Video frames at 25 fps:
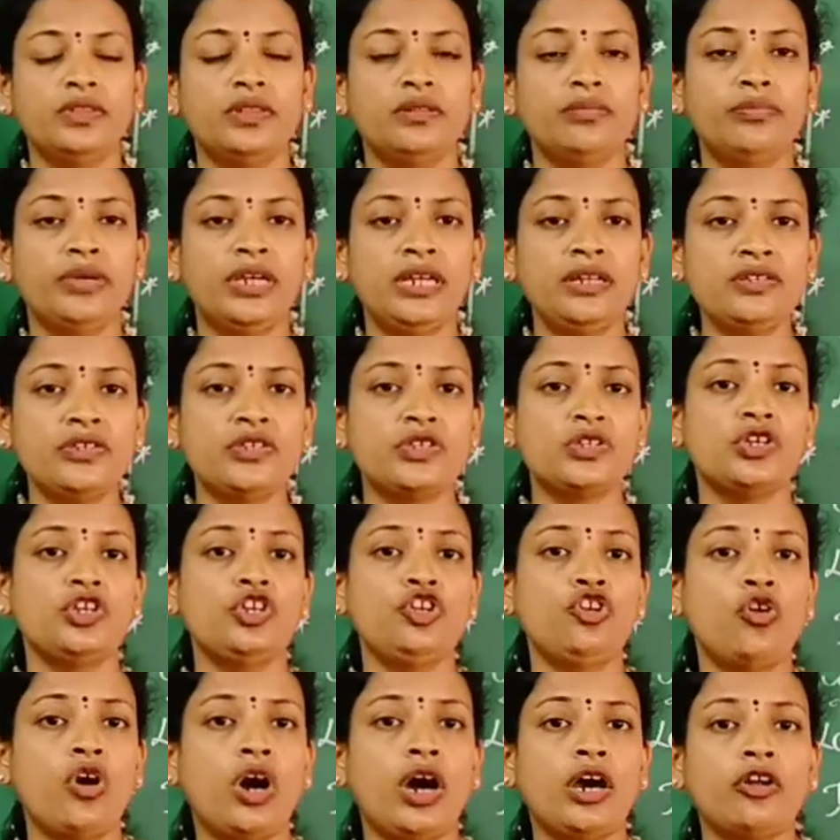Means
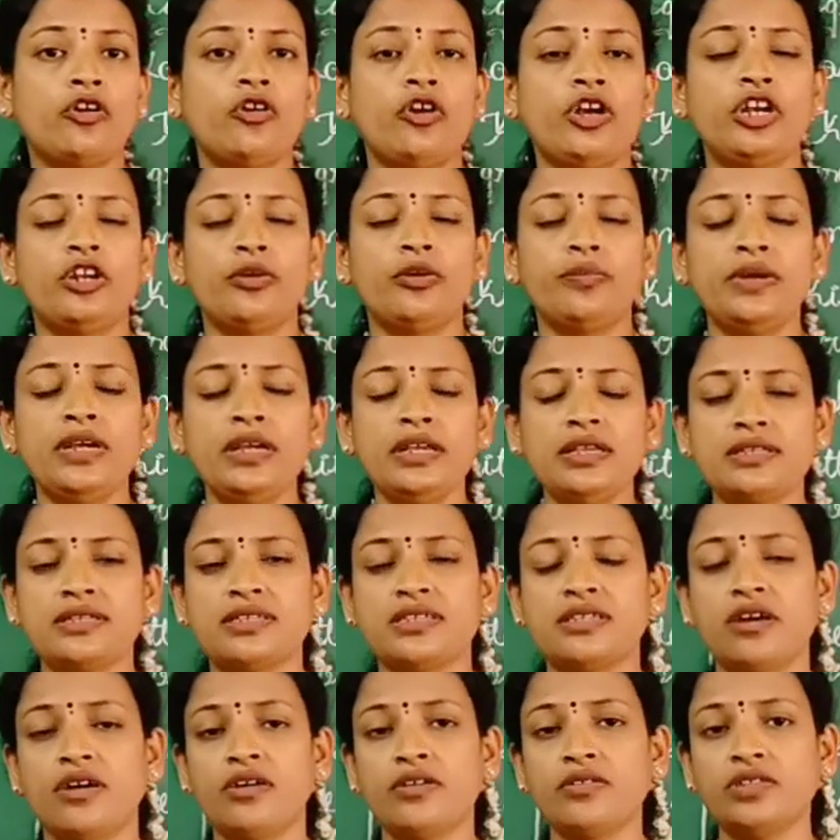you are going to be
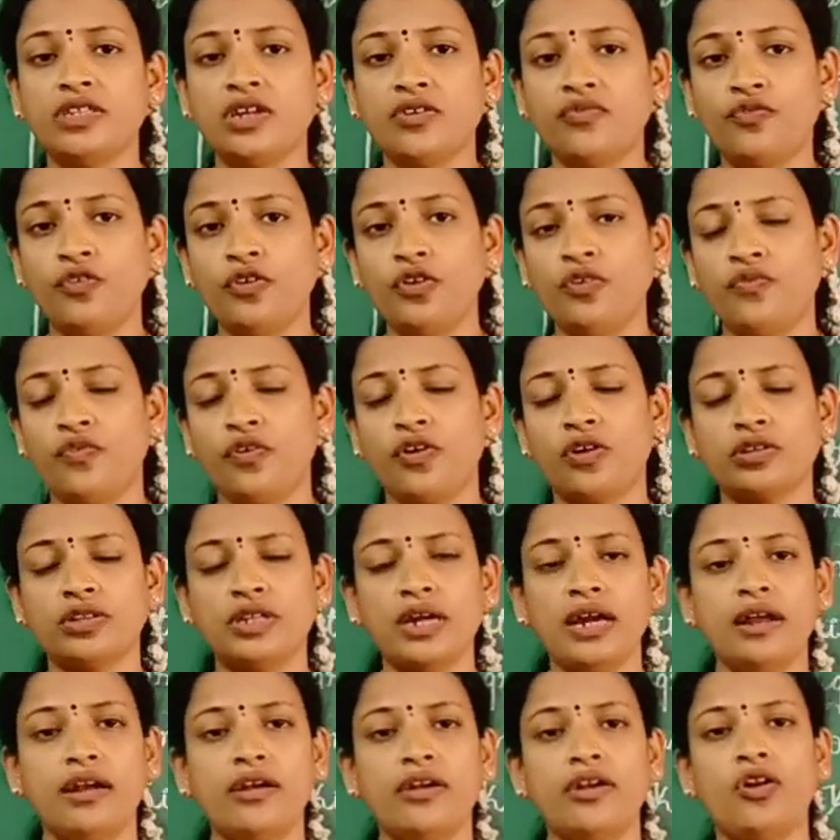serve the food for
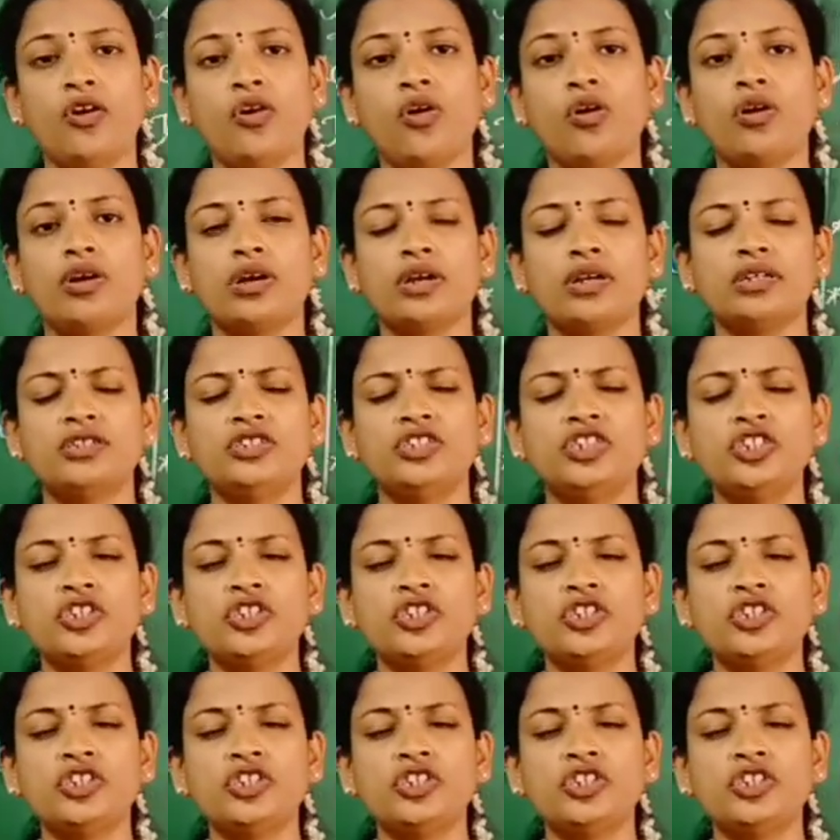the dog.